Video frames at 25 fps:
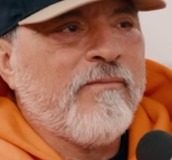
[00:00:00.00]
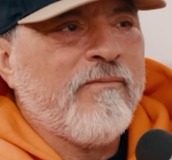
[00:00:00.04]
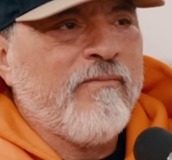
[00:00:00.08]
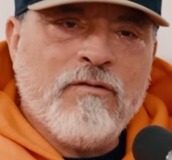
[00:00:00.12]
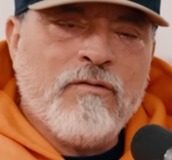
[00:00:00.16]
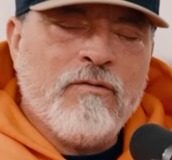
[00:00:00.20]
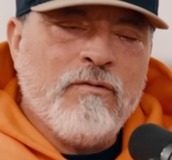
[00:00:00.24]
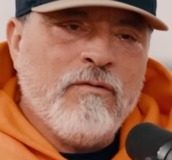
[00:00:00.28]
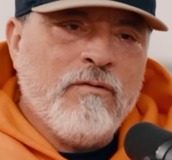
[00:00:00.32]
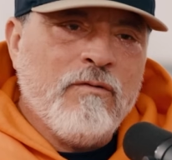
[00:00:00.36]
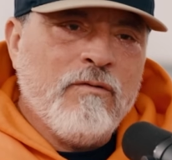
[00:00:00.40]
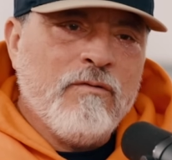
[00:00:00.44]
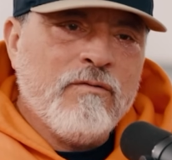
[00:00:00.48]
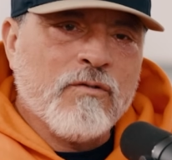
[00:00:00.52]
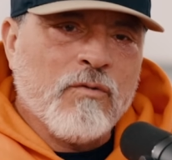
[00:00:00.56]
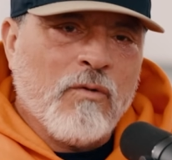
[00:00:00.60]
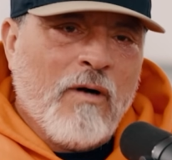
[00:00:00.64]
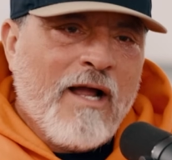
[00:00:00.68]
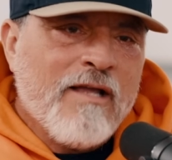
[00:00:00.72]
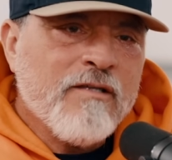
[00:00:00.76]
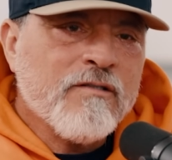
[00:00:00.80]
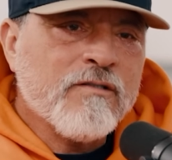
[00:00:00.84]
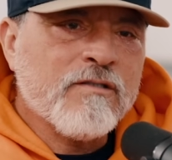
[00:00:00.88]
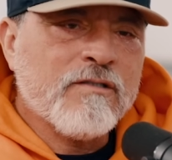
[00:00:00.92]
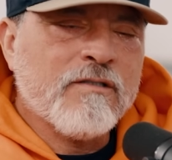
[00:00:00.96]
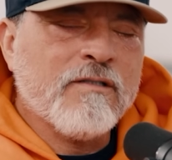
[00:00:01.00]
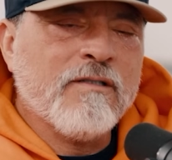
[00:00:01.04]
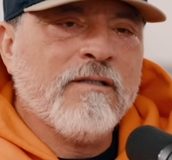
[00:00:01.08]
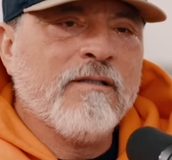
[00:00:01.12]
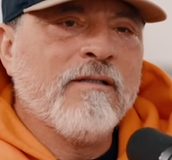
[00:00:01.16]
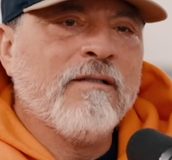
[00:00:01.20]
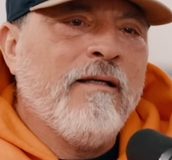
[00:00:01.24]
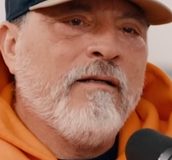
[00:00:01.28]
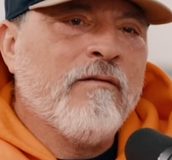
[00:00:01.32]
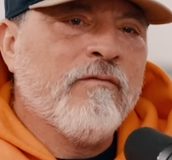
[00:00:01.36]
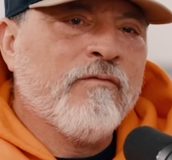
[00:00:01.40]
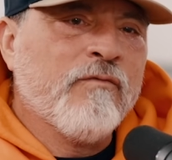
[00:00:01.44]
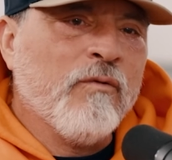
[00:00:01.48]
Through trust,
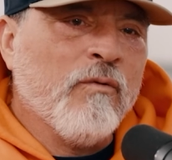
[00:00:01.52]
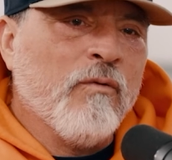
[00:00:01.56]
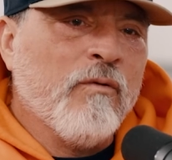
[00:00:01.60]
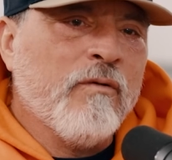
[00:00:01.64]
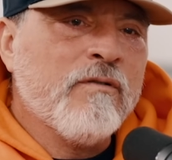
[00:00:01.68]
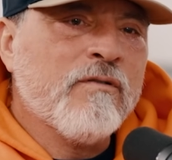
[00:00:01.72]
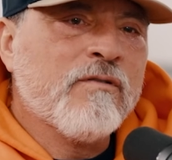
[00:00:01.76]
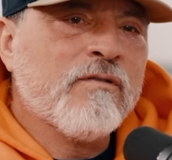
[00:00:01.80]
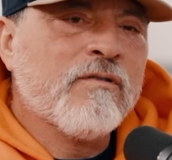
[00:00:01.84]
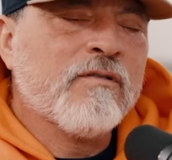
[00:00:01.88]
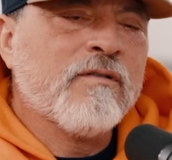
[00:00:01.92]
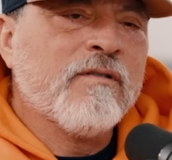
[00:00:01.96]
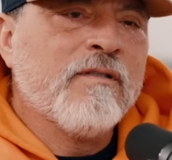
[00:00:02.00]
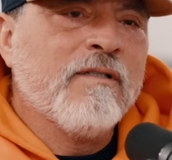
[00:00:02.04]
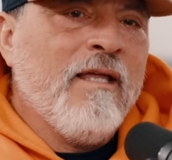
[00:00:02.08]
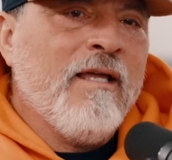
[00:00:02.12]
influence,